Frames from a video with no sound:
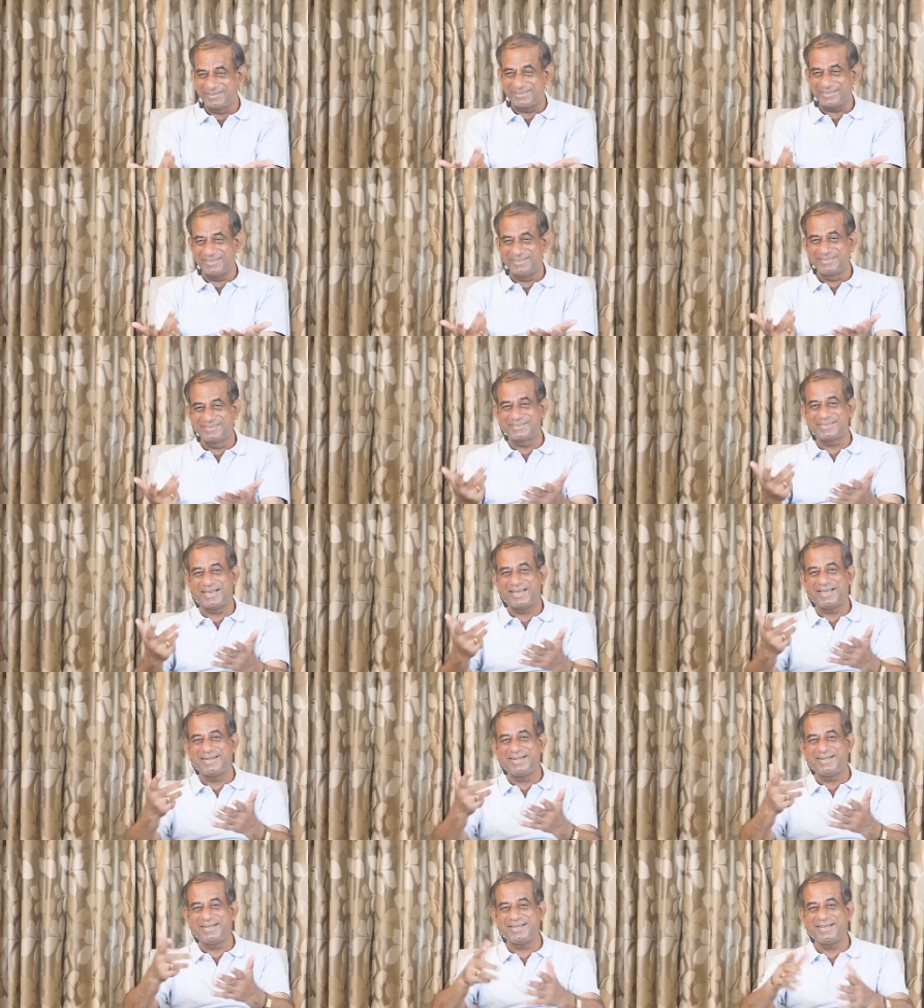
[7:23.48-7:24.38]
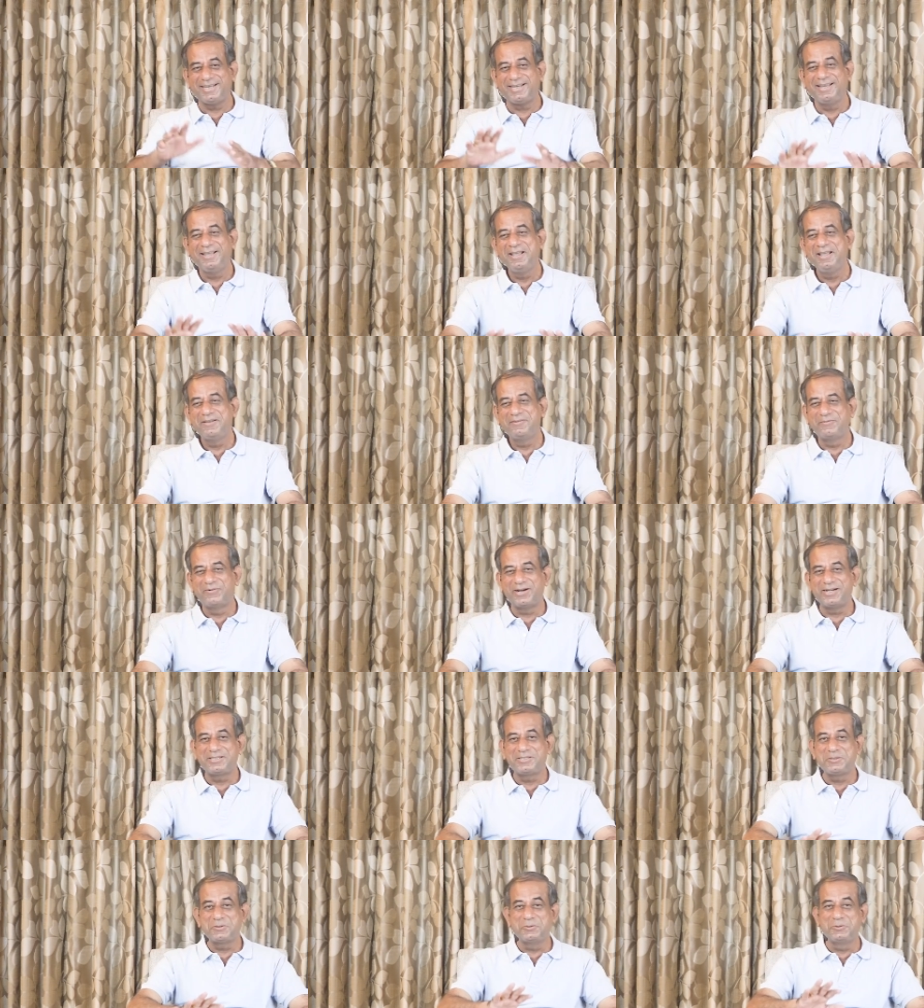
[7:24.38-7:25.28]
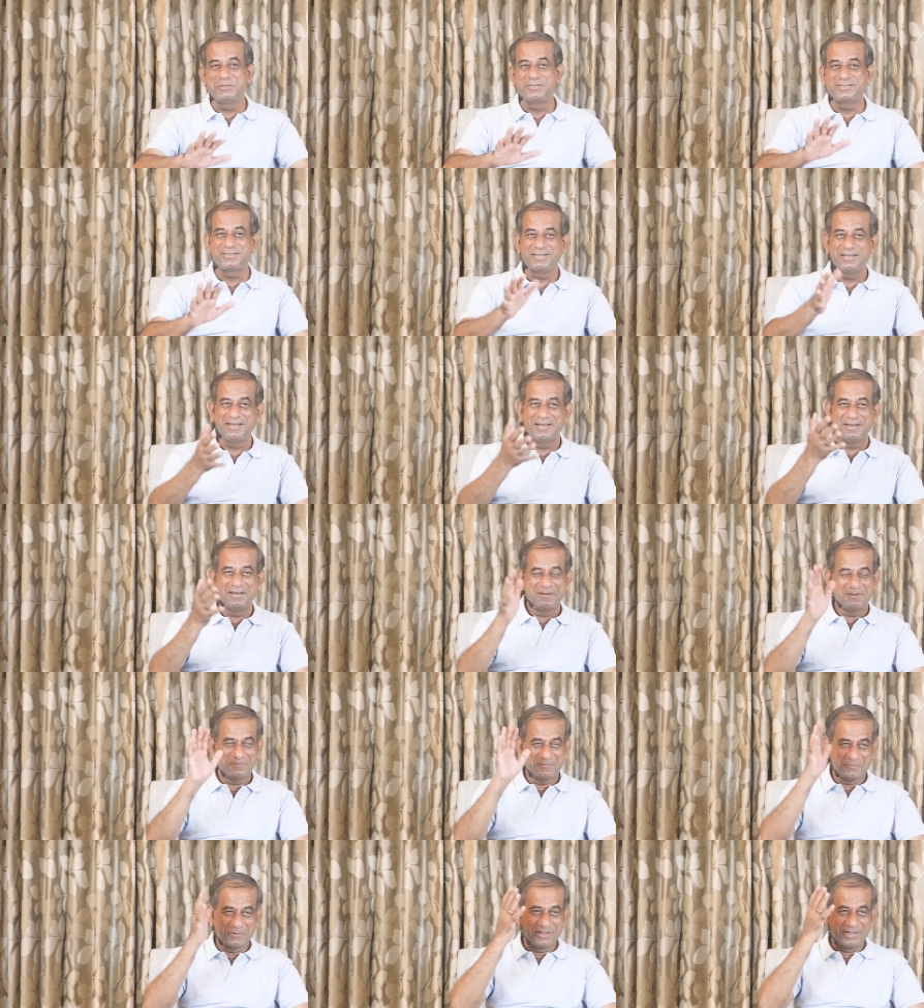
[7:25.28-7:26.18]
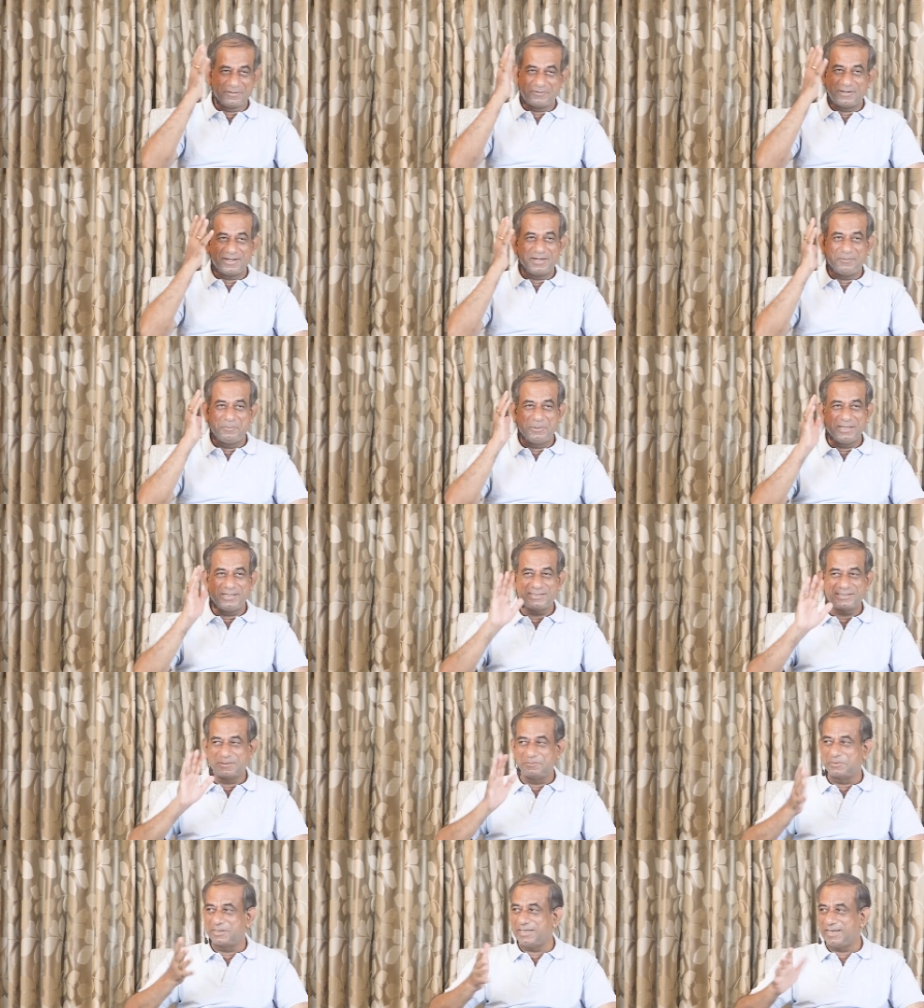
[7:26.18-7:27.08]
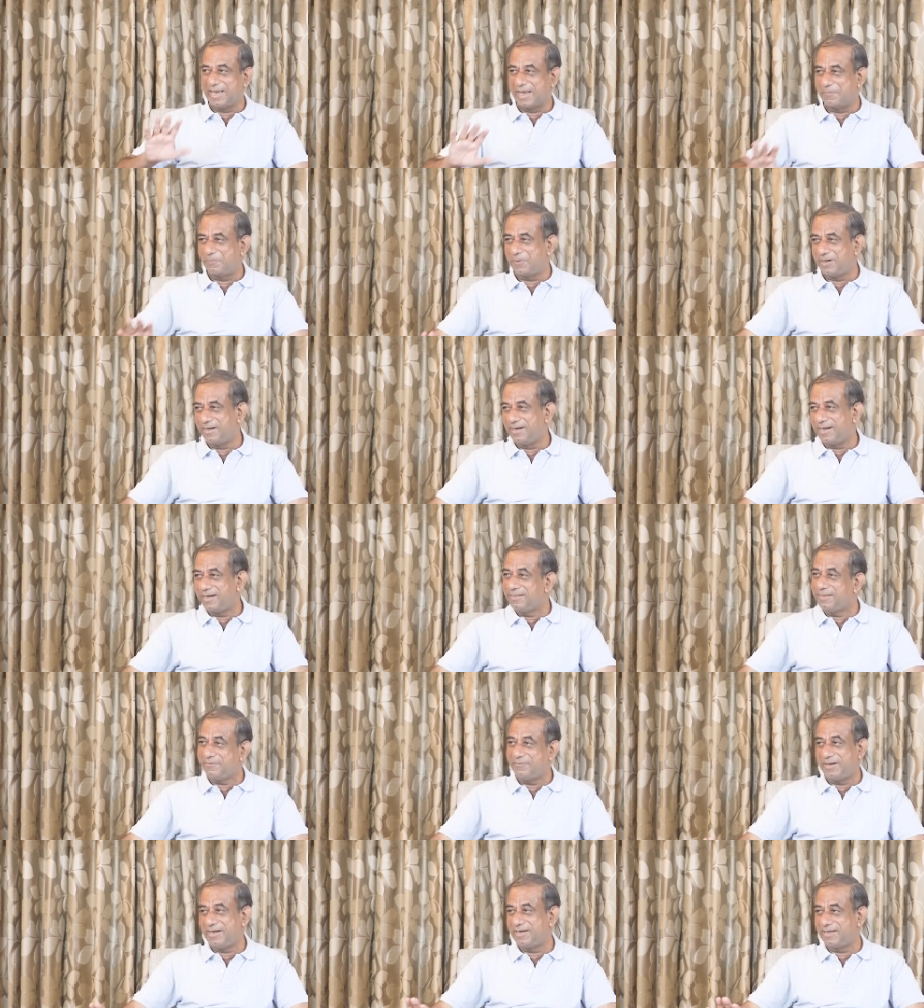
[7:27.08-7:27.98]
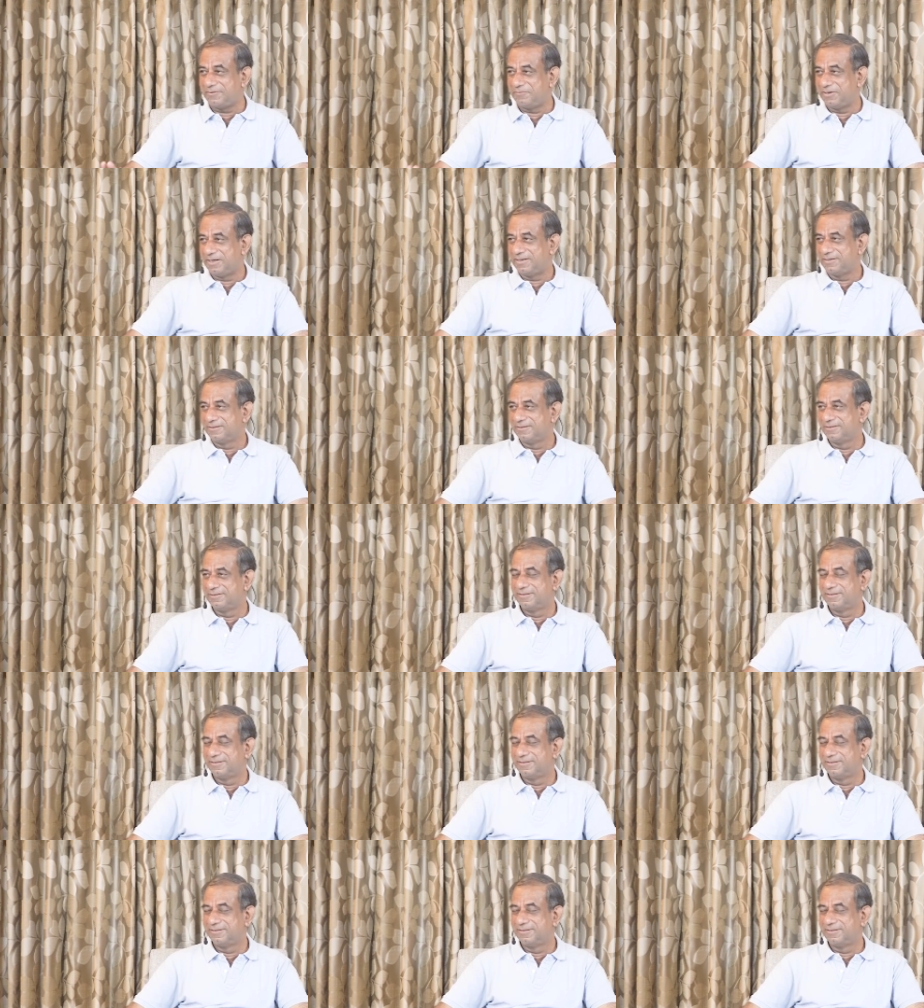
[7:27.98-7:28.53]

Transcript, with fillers: Sincerity, virtues, whatever it be, something happened and they went away.